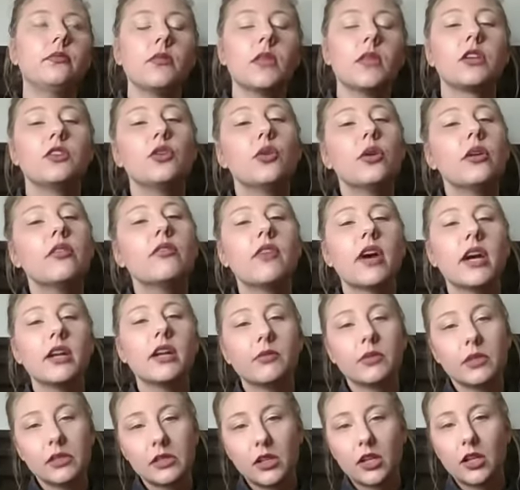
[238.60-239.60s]
You can find
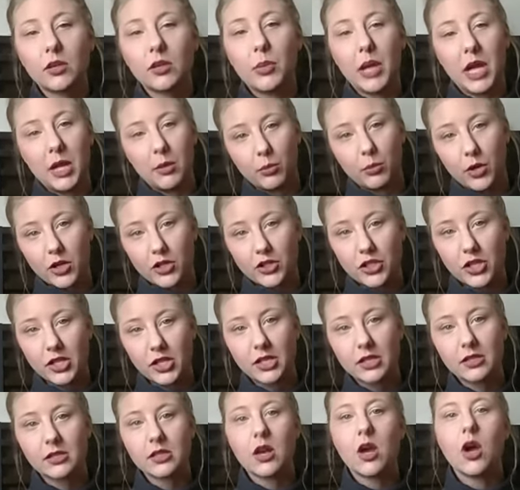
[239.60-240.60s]
really good
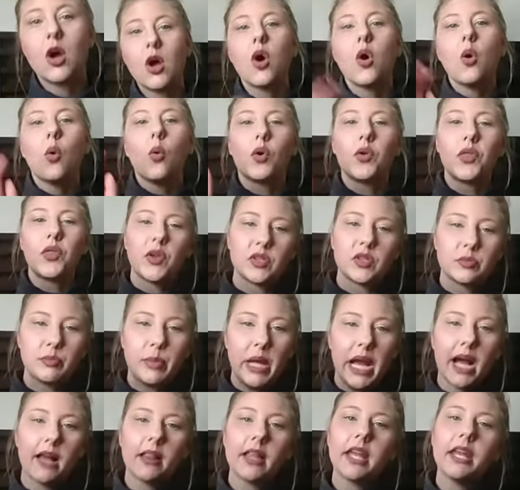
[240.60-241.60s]
paintbrushes or those
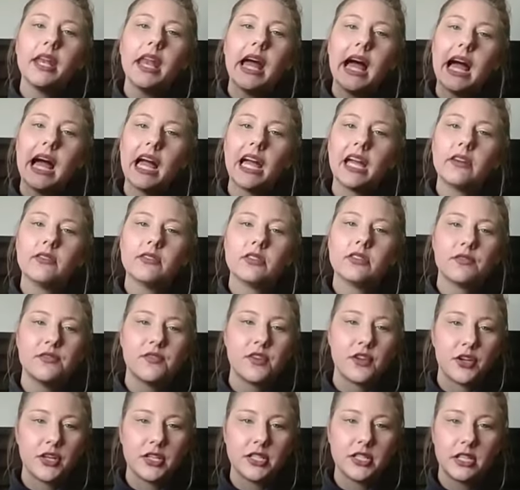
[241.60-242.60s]
palette knives if
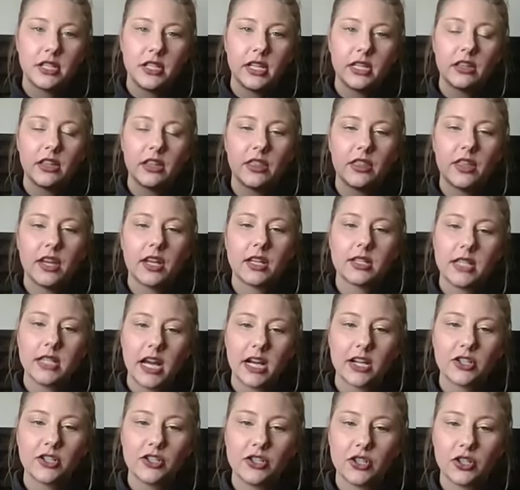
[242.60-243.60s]
you're into the thick
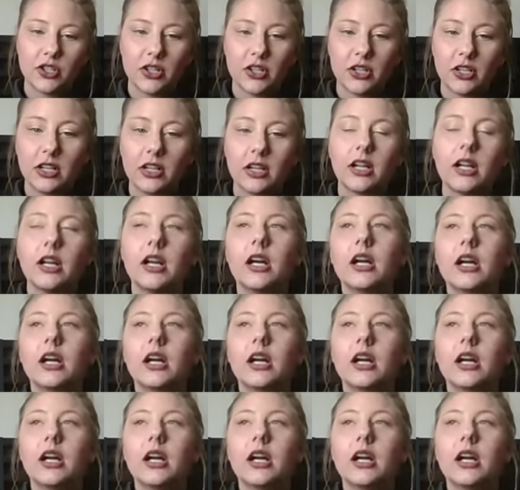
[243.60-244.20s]
texture.